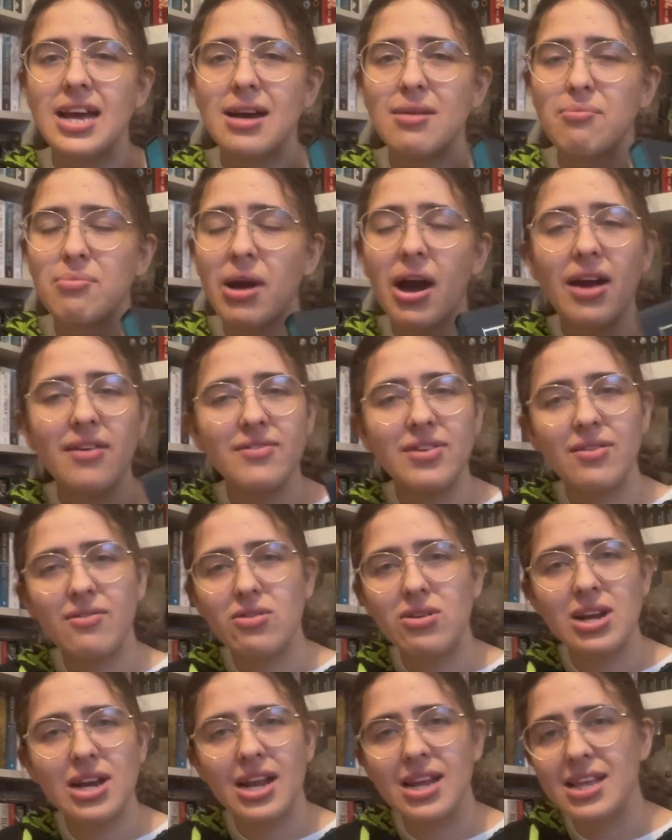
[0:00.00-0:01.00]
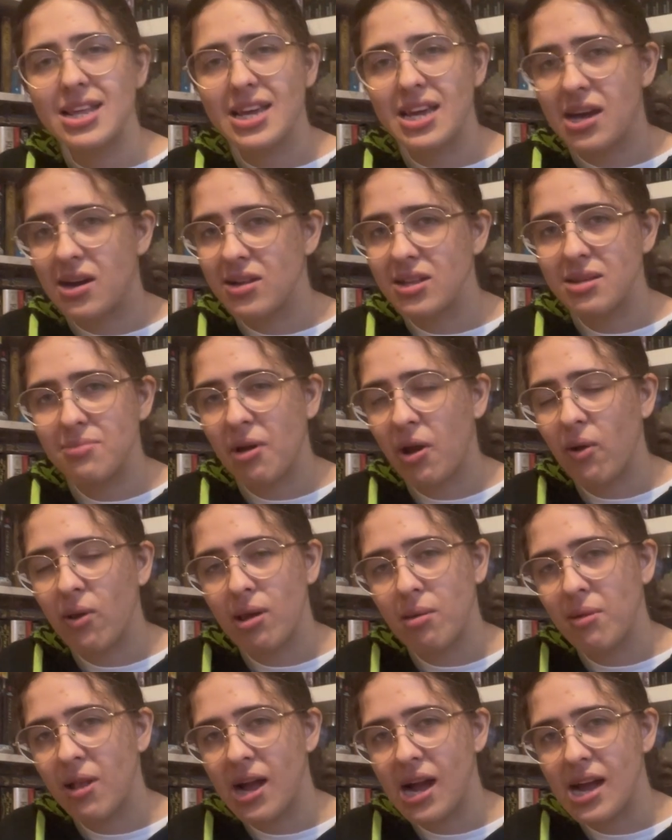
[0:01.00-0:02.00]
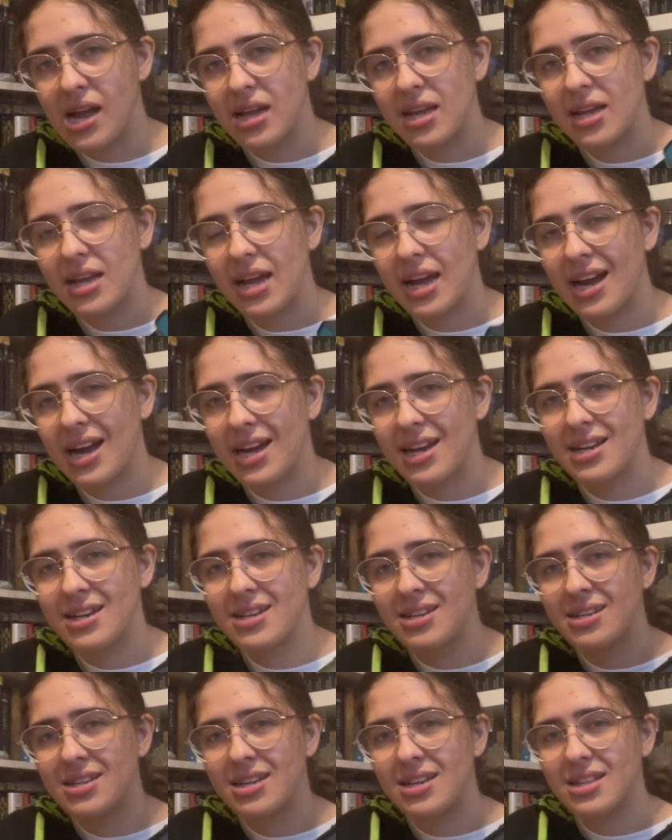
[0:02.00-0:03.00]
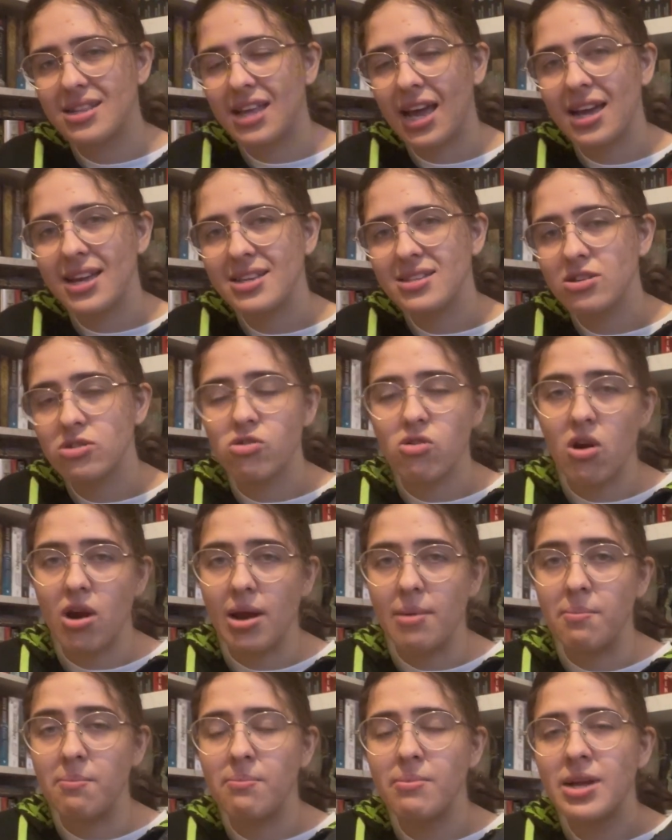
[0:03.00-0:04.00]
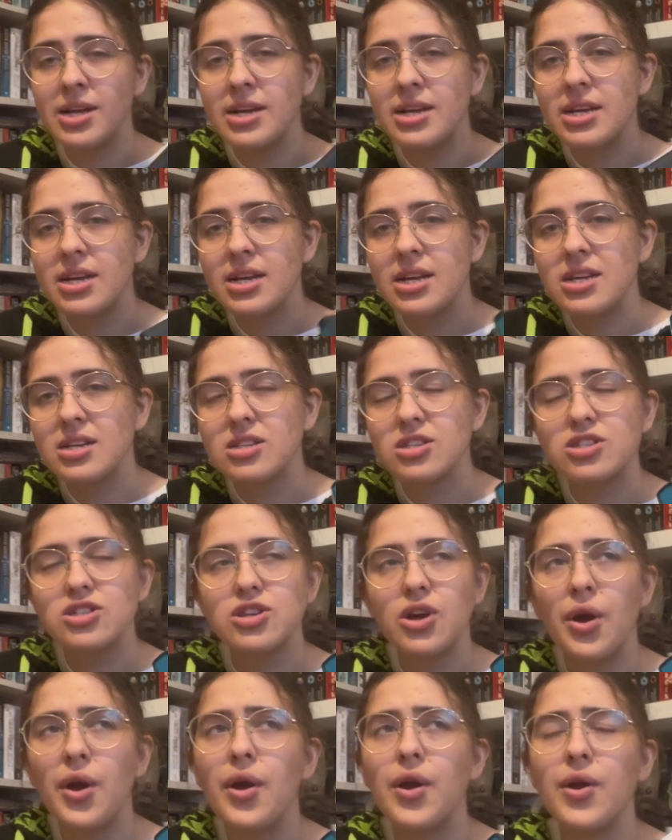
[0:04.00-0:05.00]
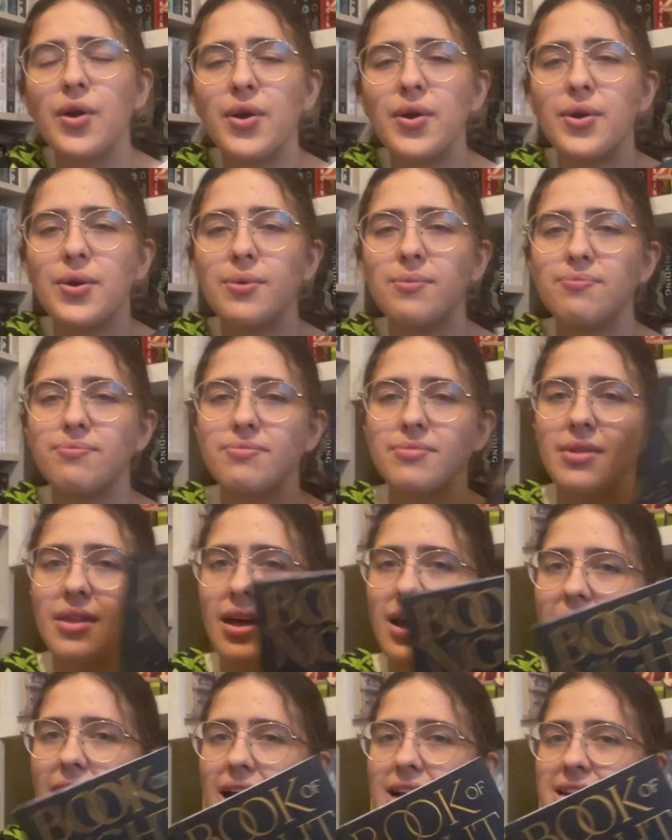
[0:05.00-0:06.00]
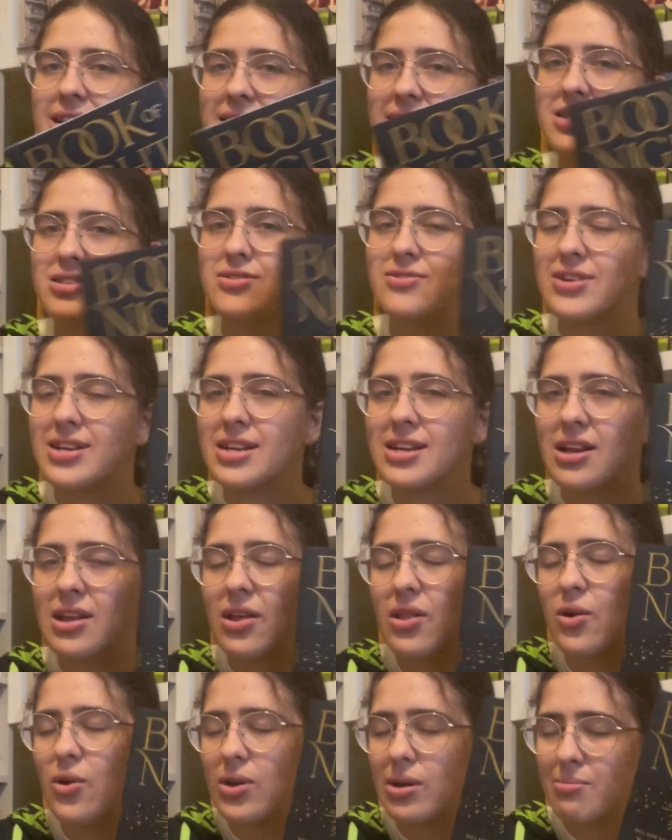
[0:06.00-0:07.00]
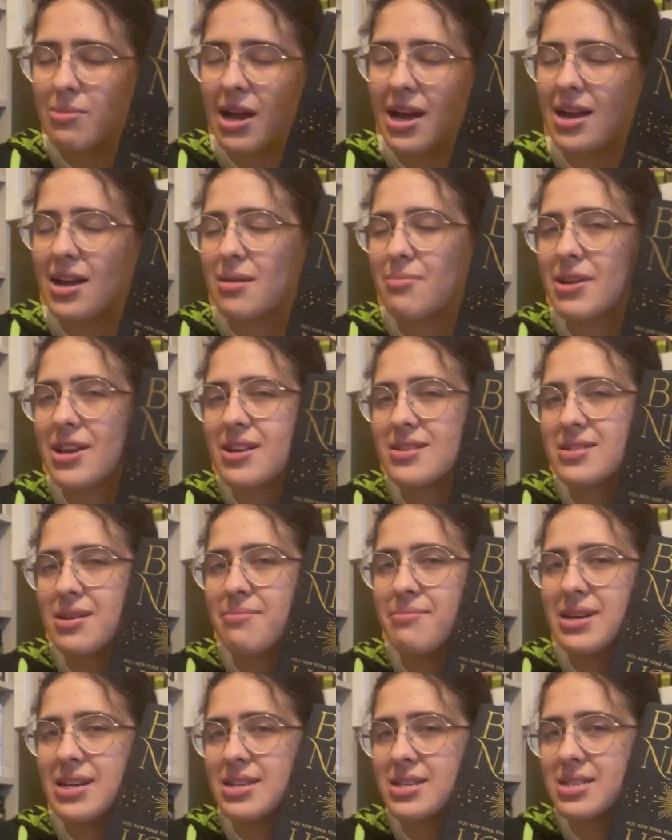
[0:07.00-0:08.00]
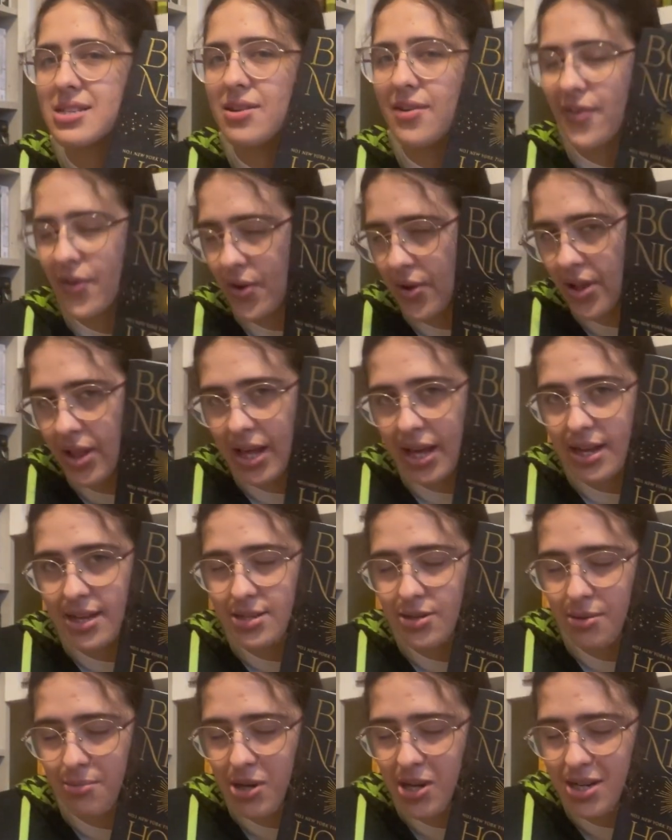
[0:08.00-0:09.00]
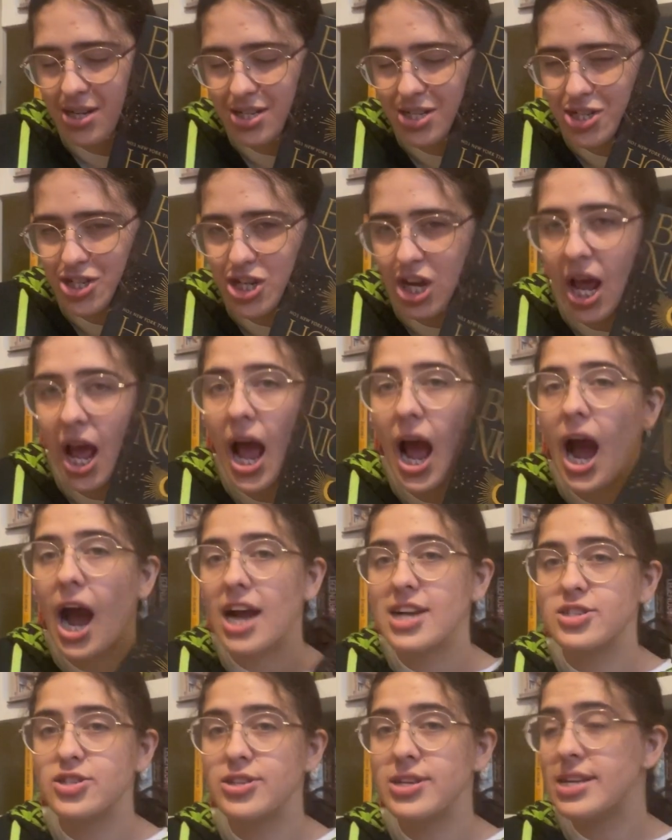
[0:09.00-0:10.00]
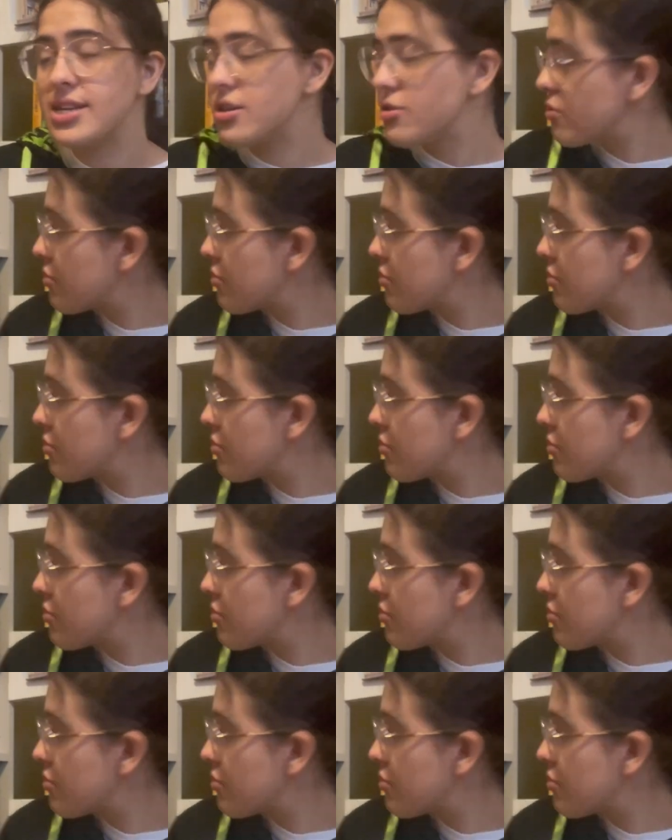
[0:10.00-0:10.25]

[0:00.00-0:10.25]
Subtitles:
but I've never read anything else by Holly Black, and that is a crime. So I need to read another Holly Black because I miss the Folk of the Year so much. I do need to